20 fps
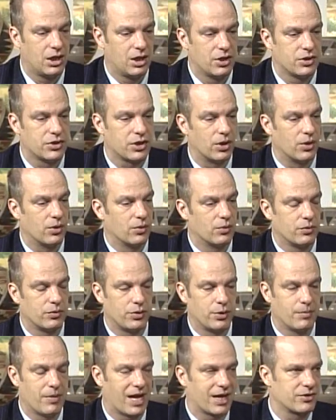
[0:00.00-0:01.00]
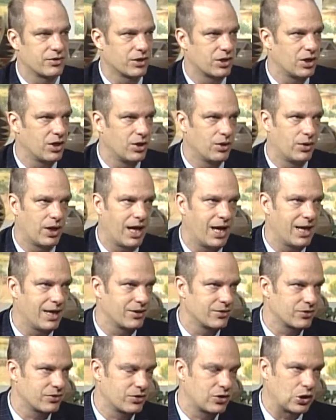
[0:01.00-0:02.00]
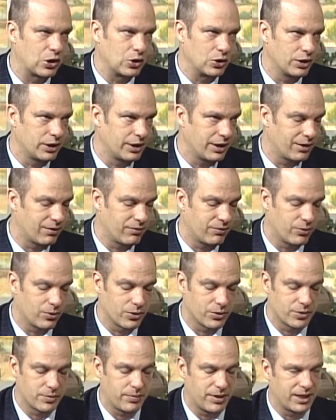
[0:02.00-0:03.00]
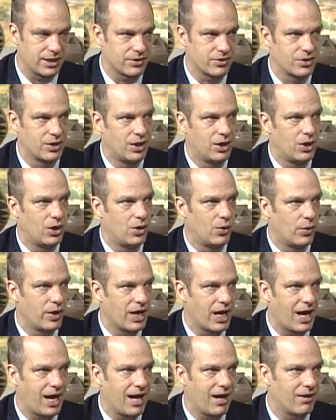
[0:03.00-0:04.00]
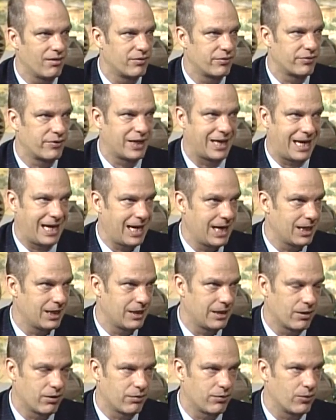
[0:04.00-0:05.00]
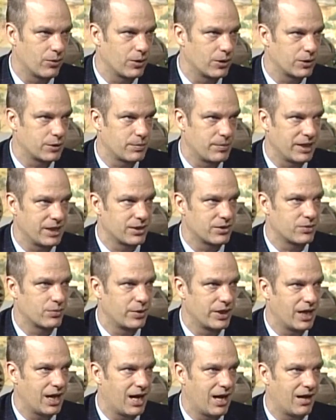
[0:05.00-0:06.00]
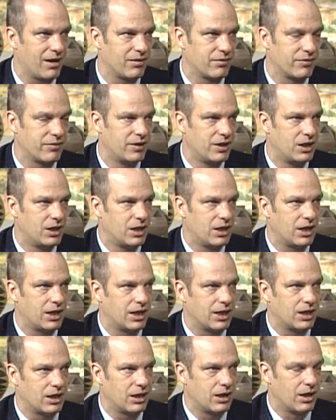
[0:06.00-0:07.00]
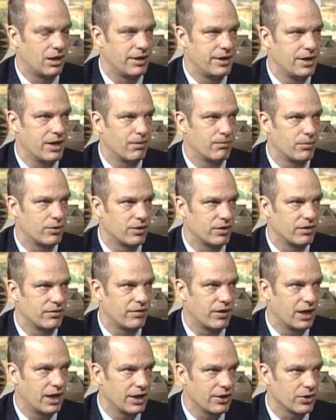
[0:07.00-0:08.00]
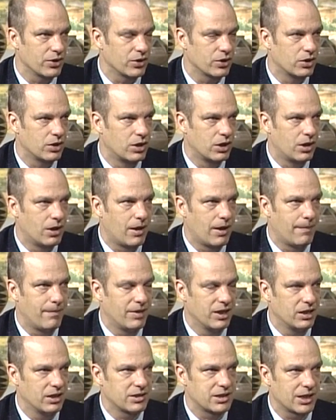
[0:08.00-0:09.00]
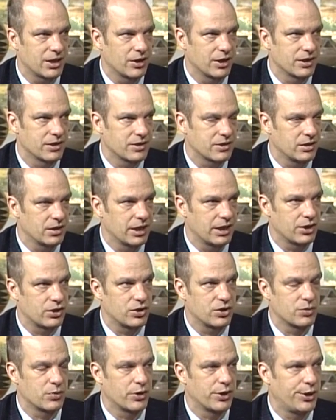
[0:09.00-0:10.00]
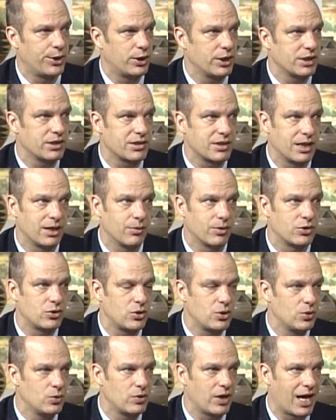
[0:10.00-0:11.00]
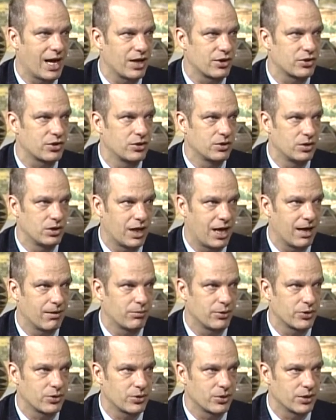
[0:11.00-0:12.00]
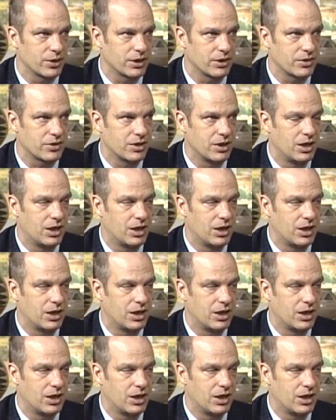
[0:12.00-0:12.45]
So New Mexico has Kirtland Air Force Base. We have Cannon Air Force Base. We have a number of other military installations. We're the only state with two national laboratories,